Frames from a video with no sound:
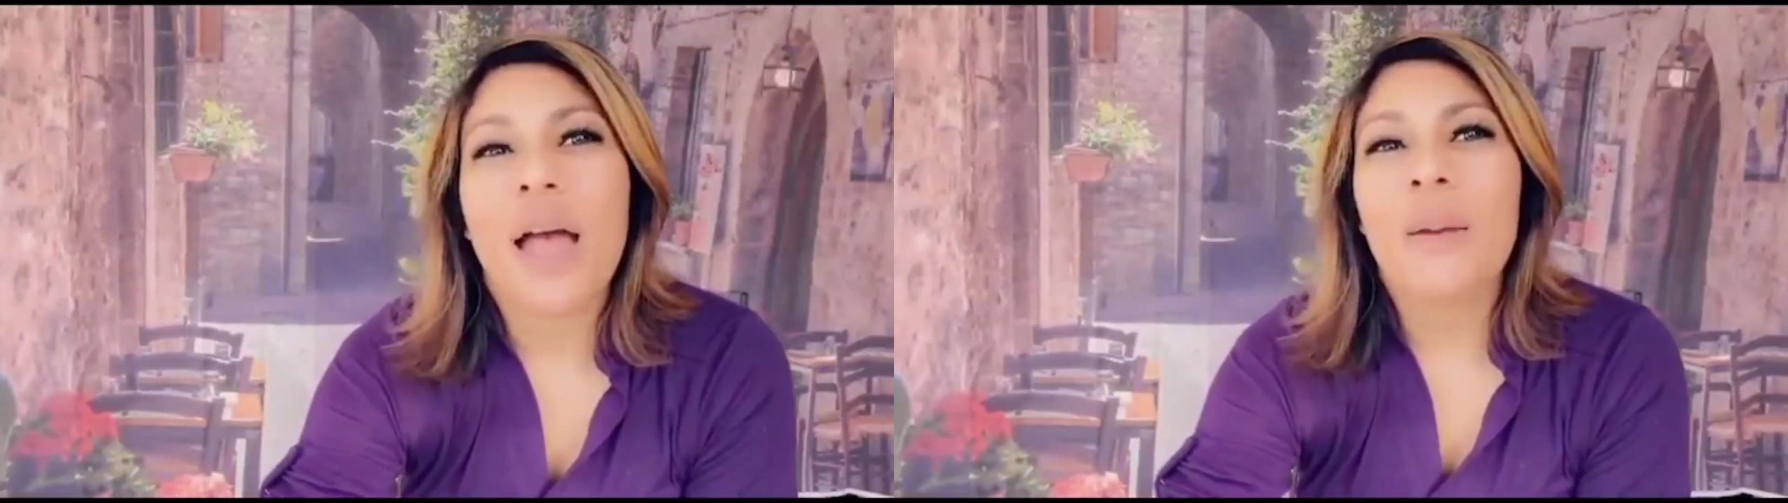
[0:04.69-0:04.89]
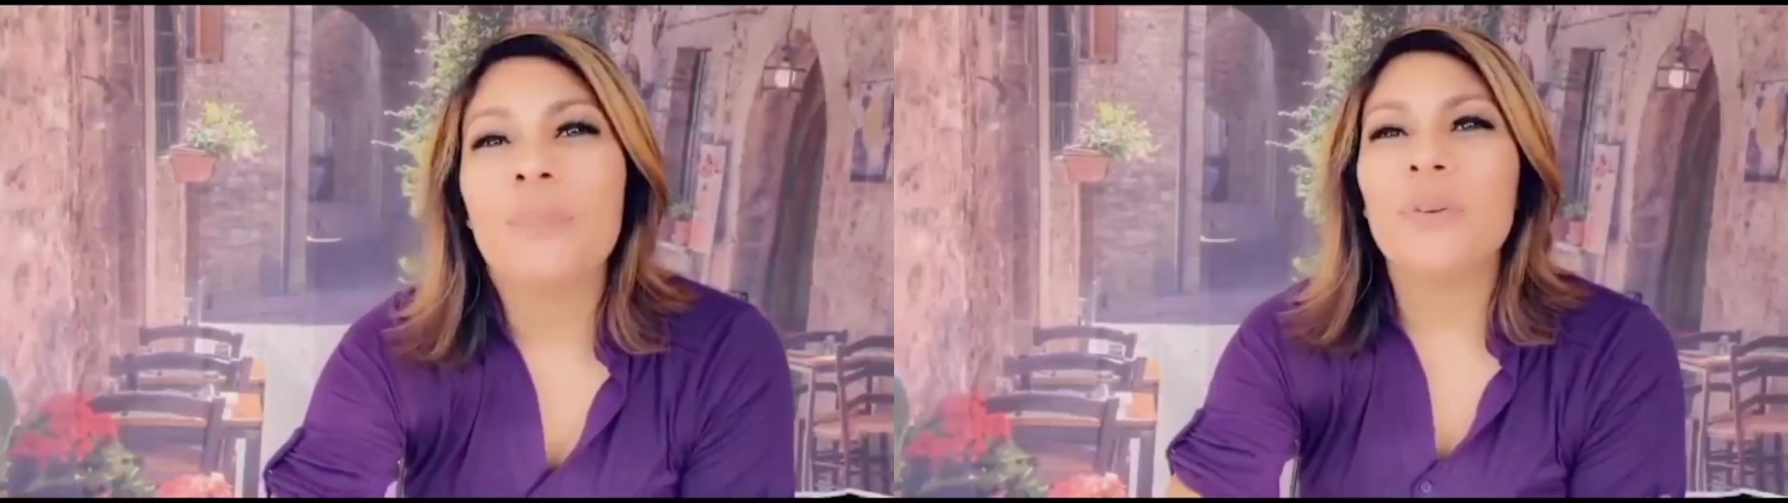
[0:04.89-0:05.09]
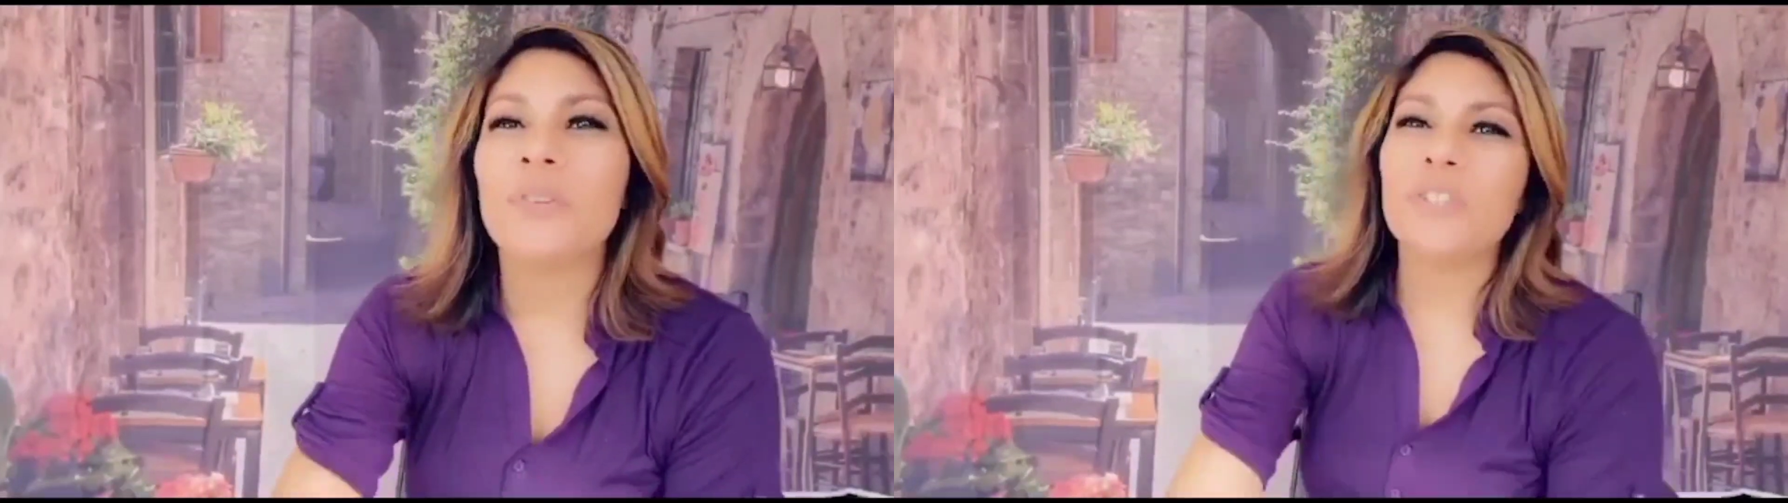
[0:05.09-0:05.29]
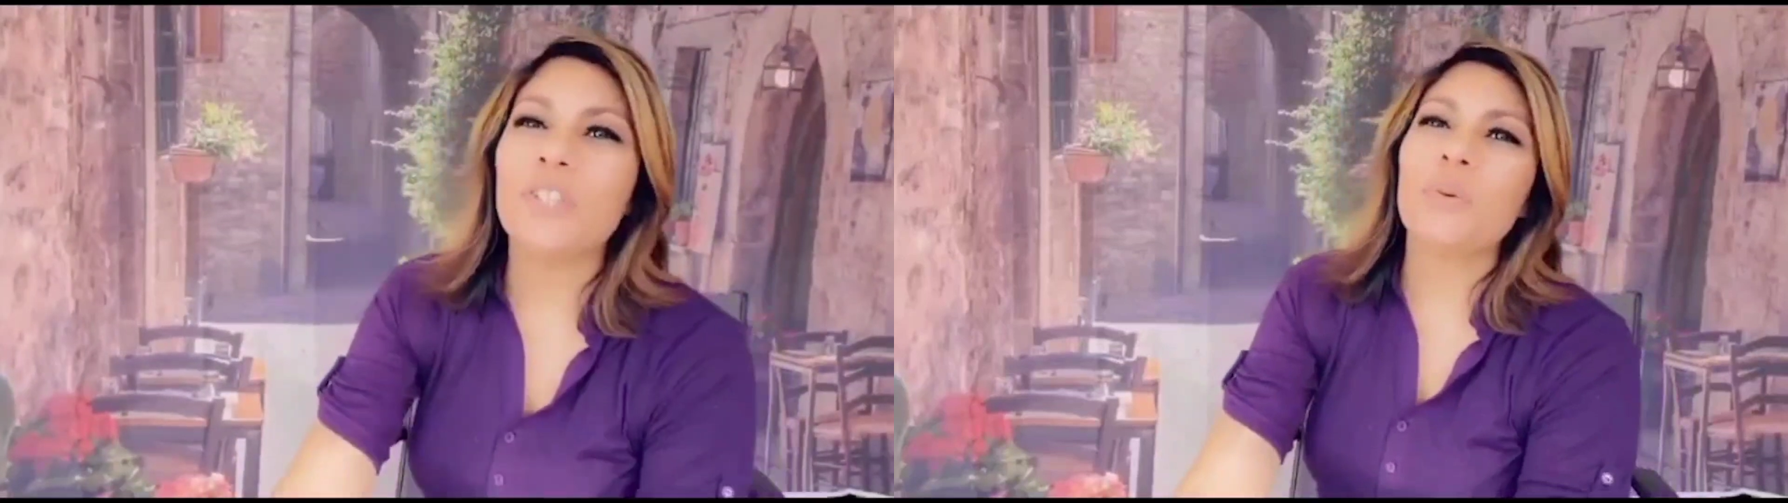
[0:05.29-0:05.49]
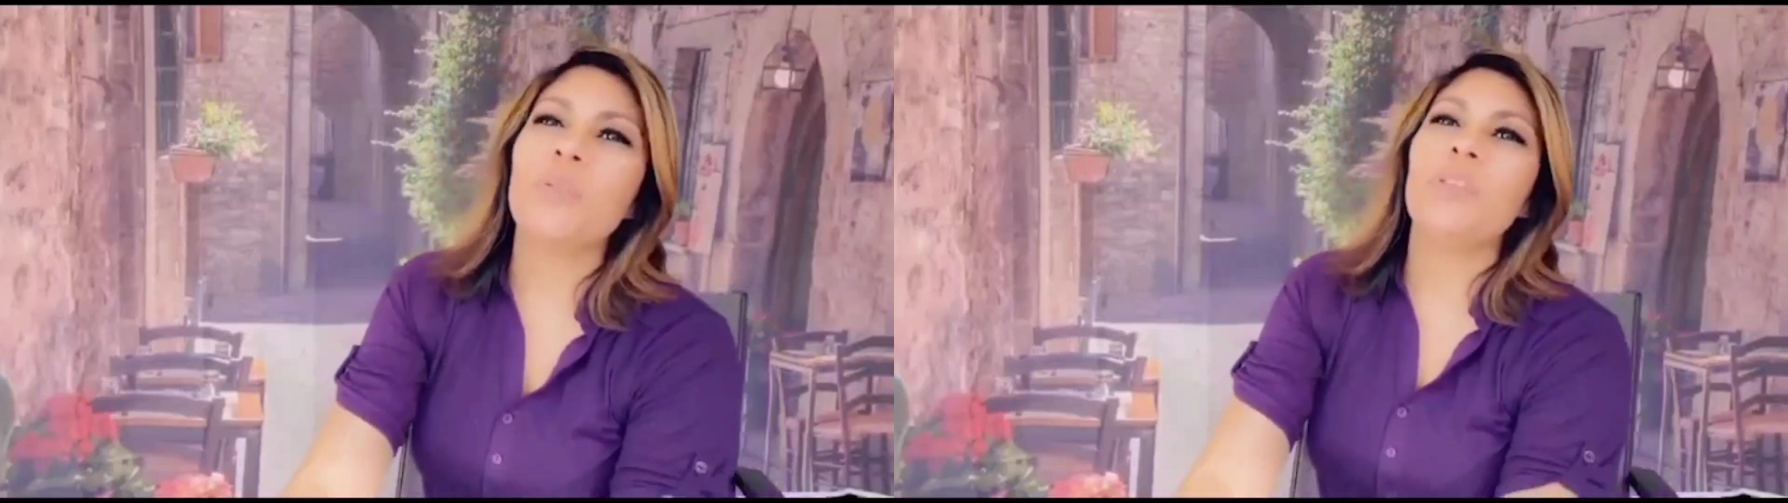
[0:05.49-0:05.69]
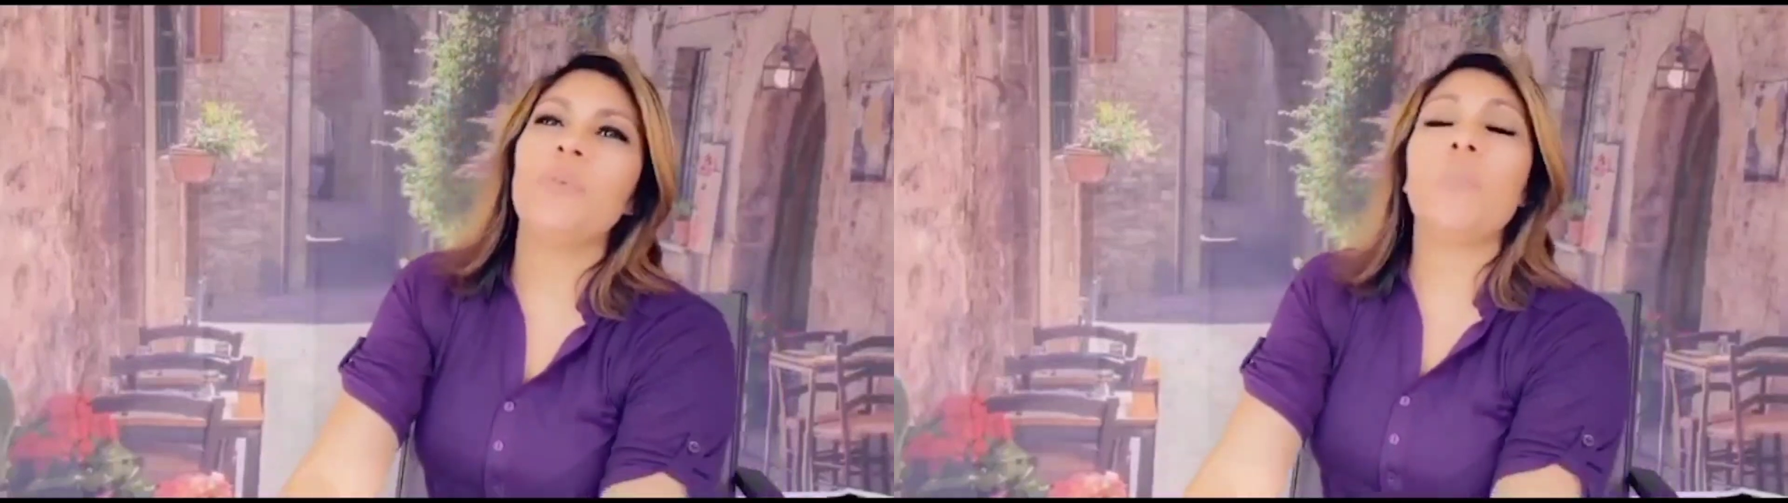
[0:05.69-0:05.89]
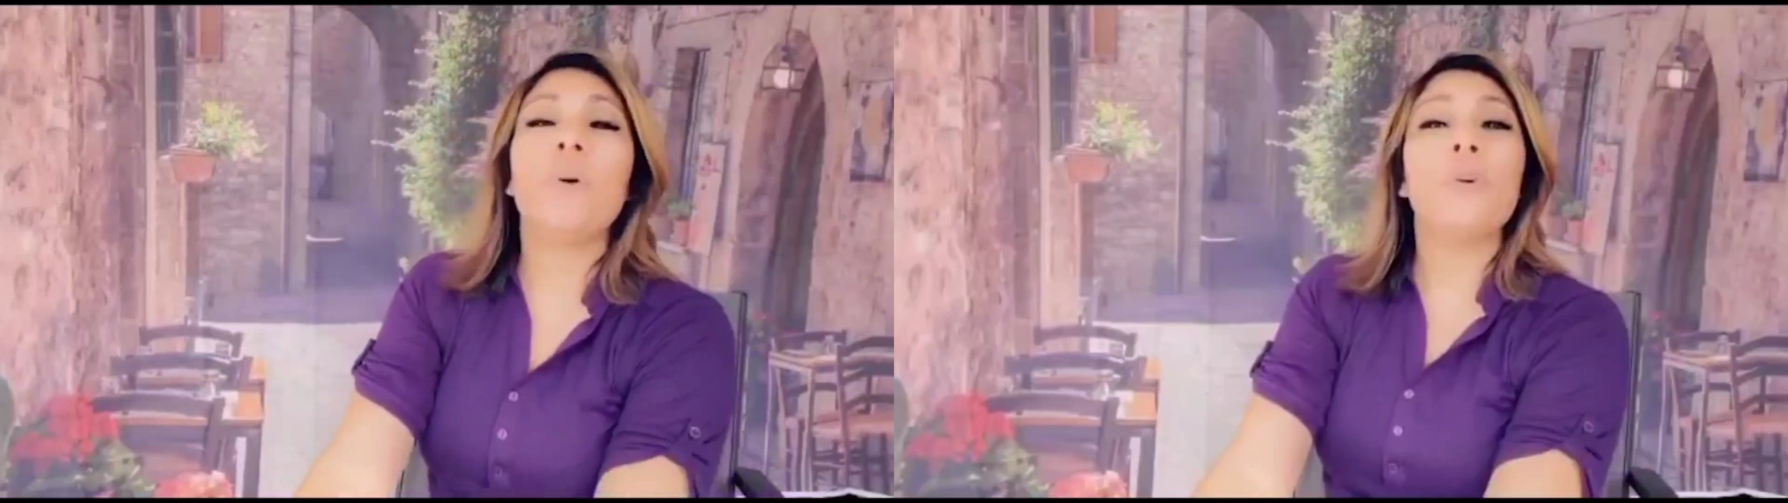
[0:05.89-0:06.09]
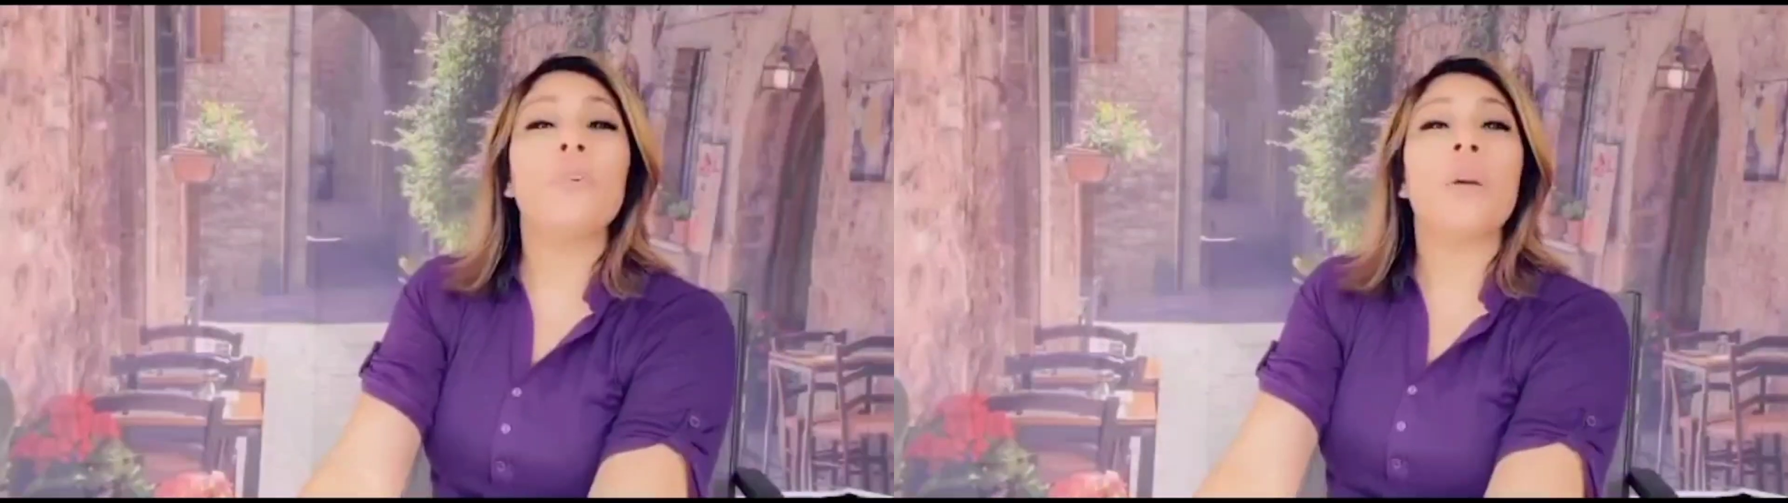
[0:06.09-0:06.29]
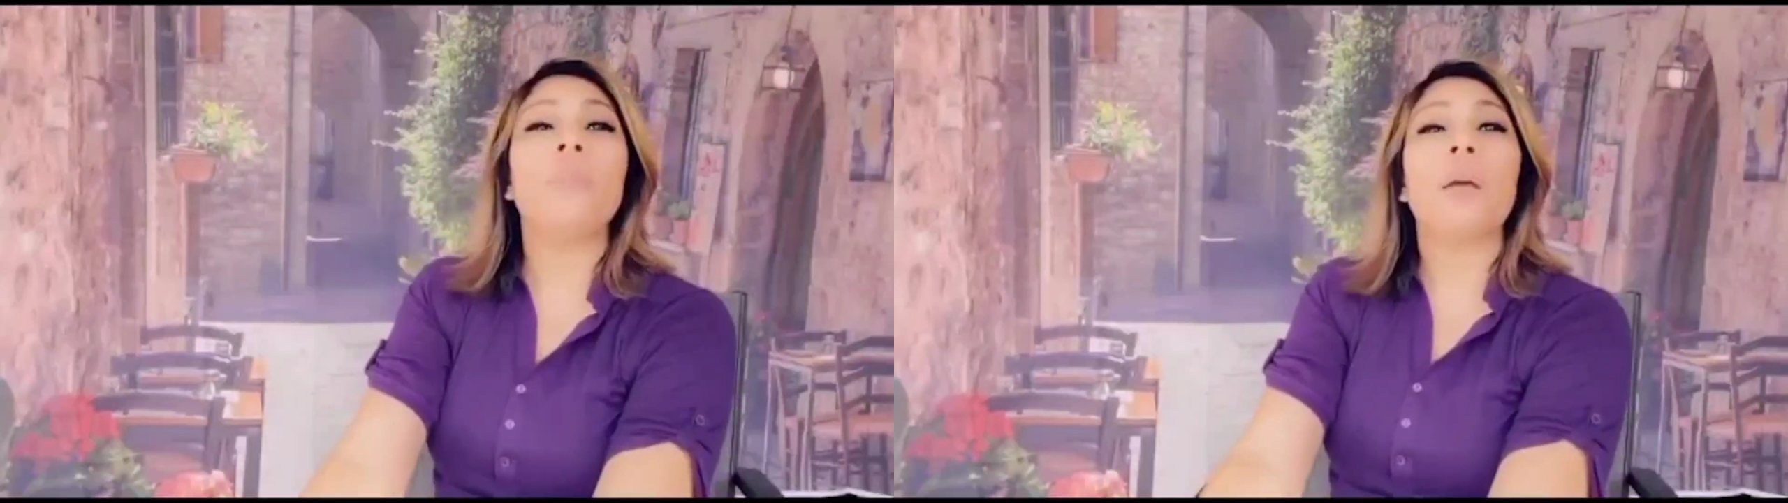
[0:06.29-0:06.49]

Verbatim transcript: I'm going to share with you a program